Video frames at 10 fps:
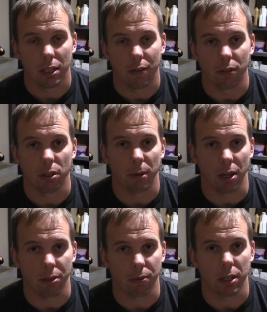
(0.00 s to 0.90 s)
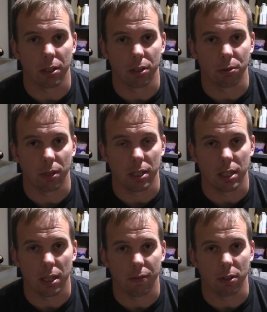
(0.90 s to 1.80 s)
flow about a 320
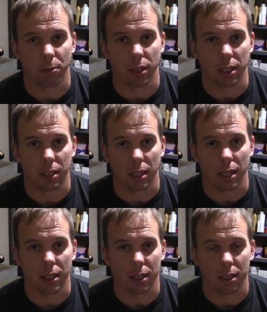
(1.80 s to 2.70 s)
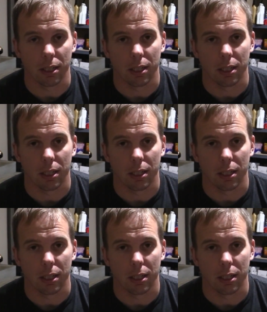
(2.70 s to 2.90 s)
CFM on the intake.